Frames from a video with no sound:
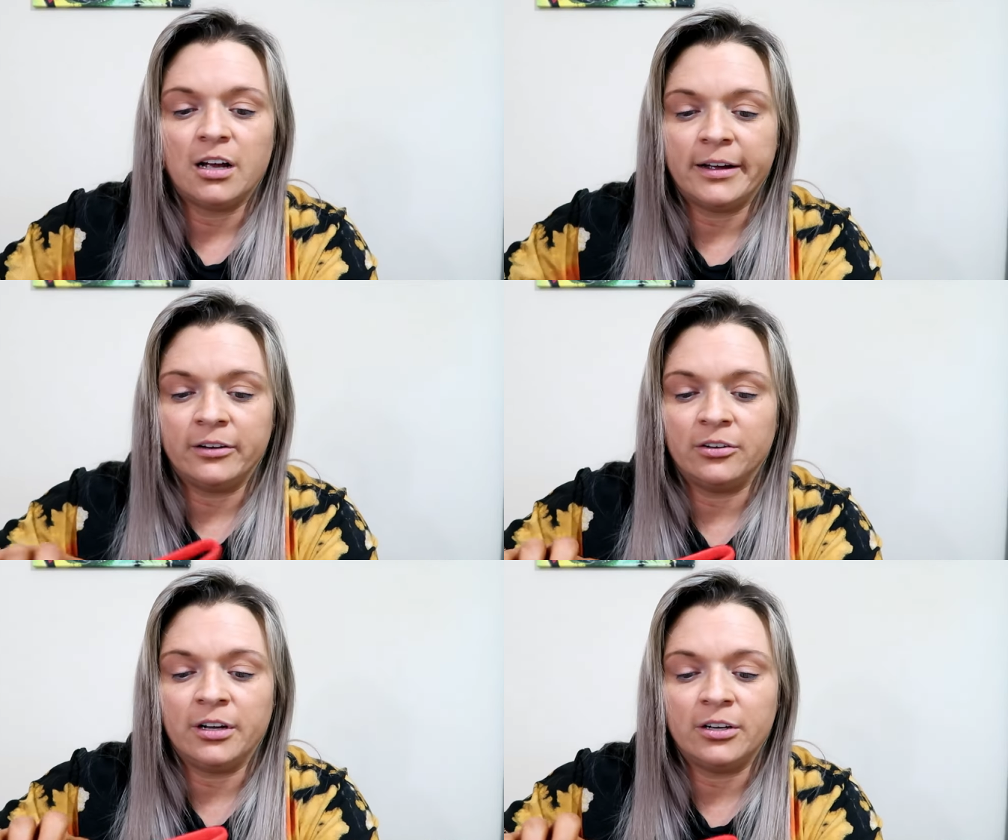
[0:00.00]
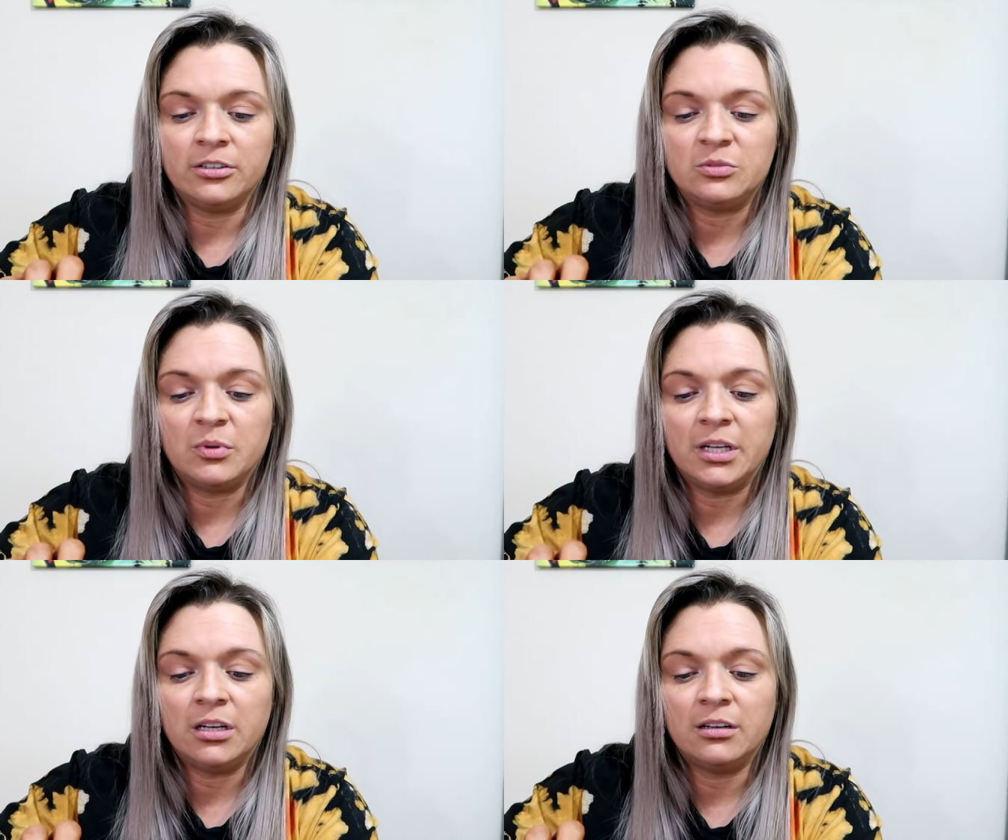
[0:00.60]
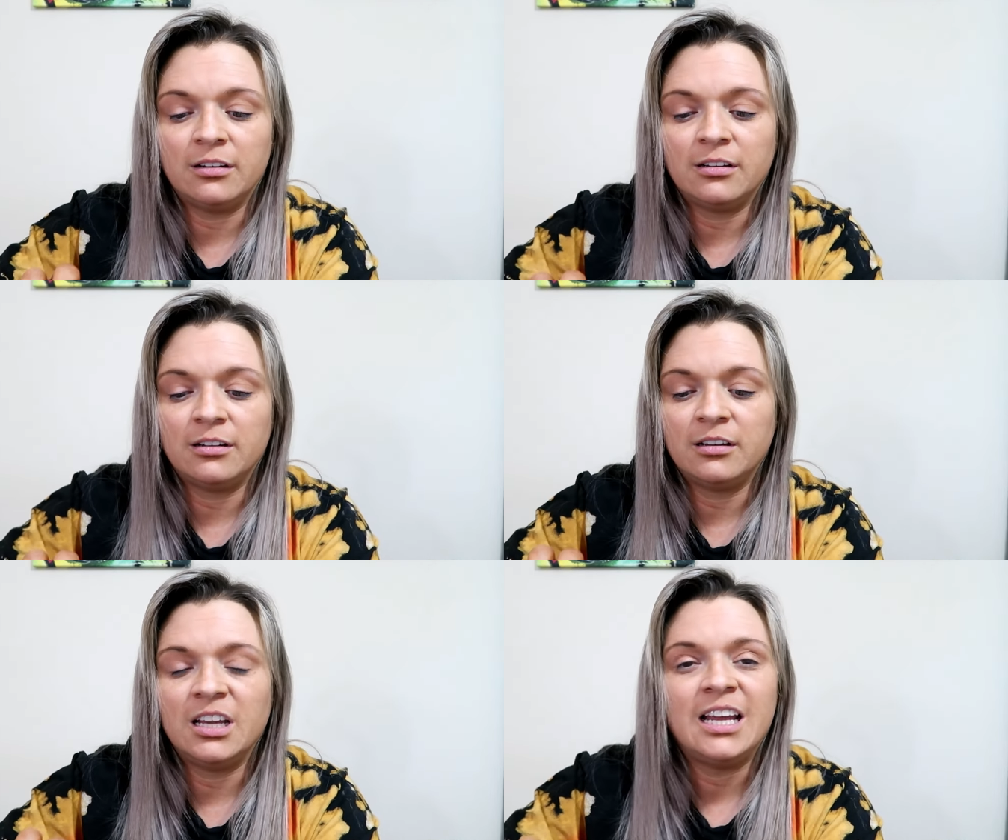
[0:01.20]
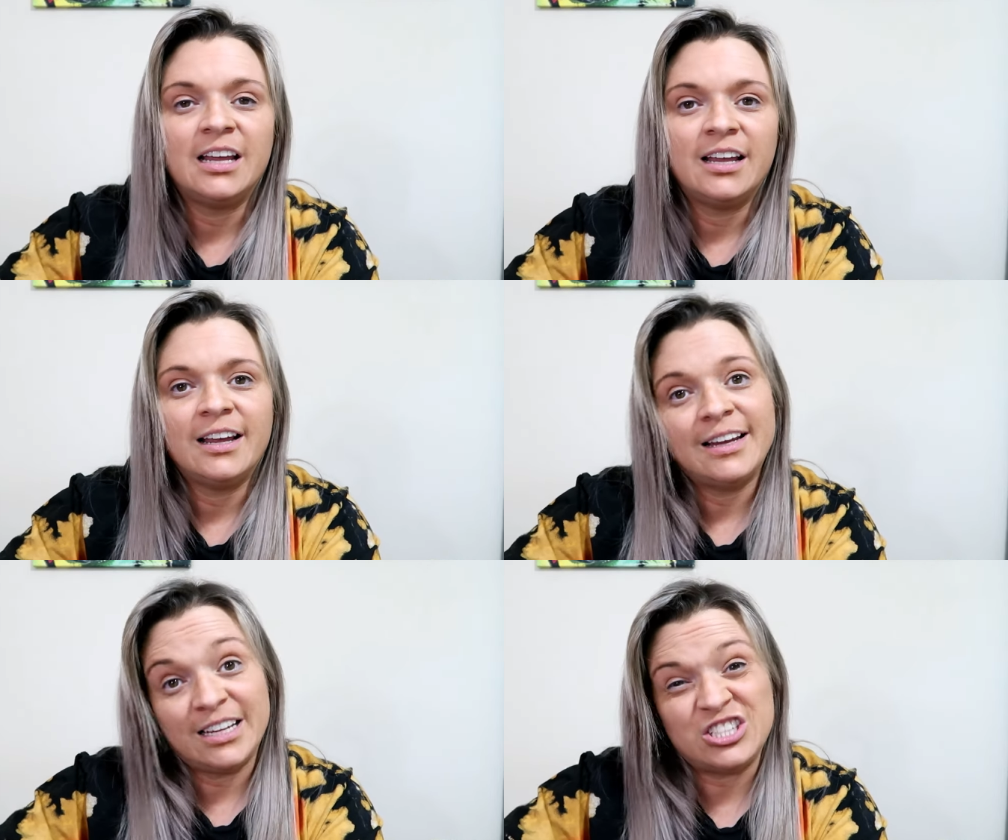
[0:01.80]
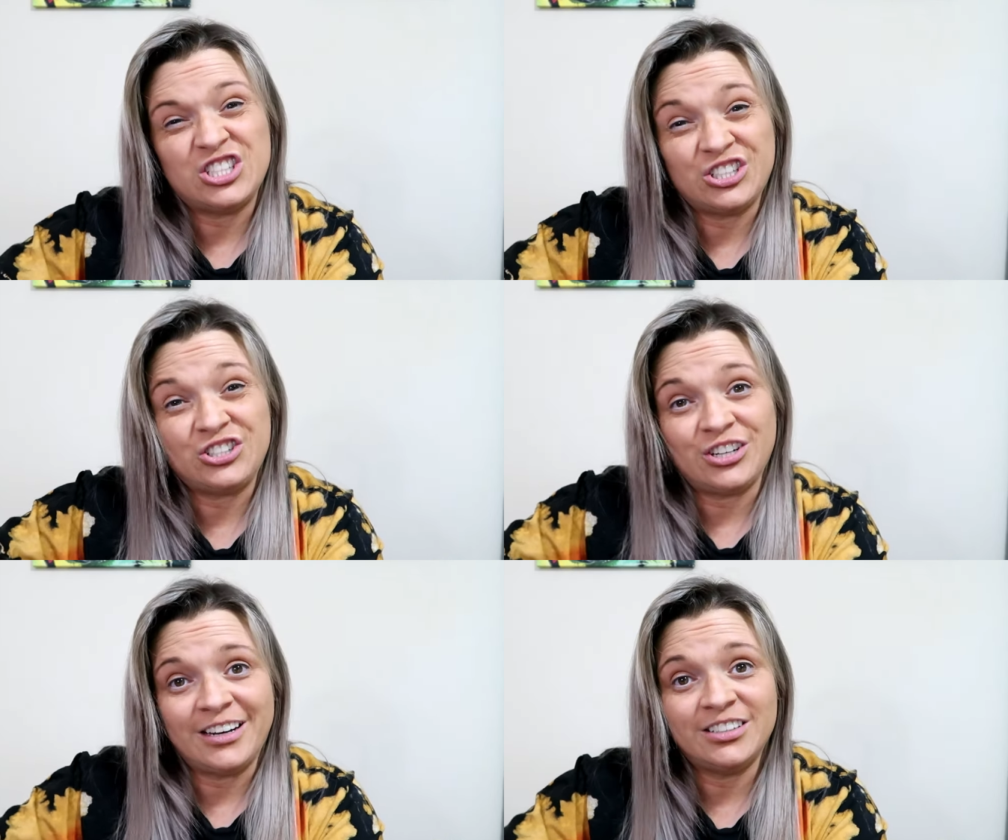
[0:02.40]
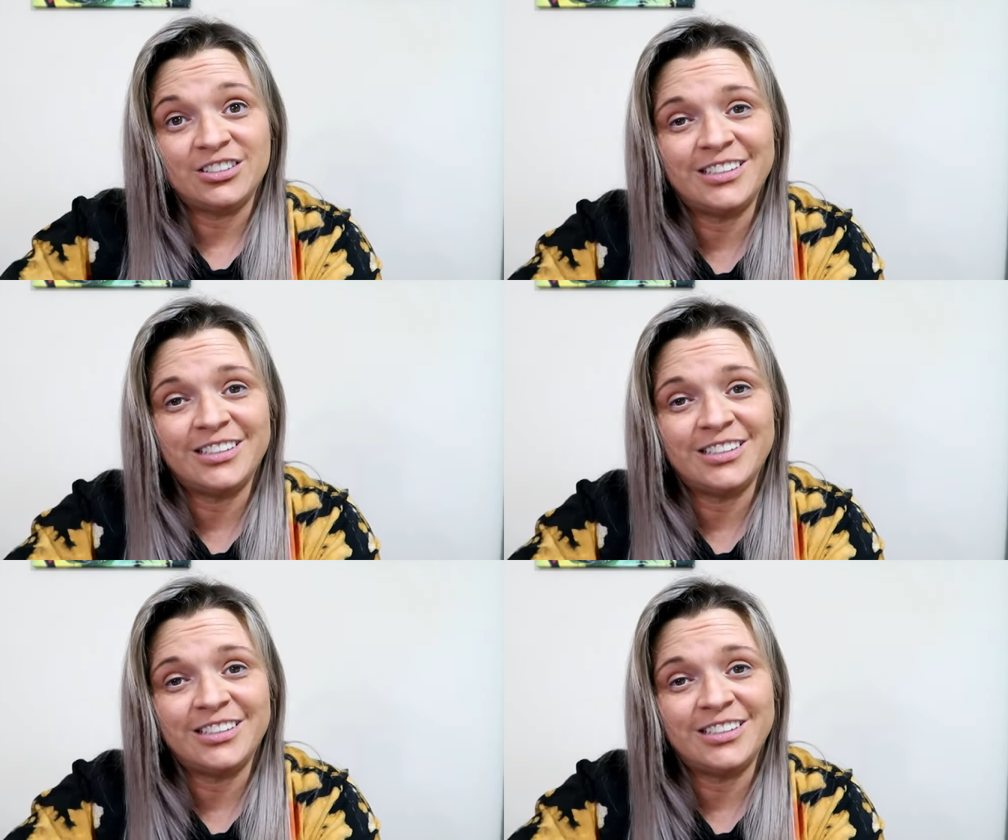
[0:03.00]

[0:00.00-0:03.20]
I don't know how to explain it. It's just strange.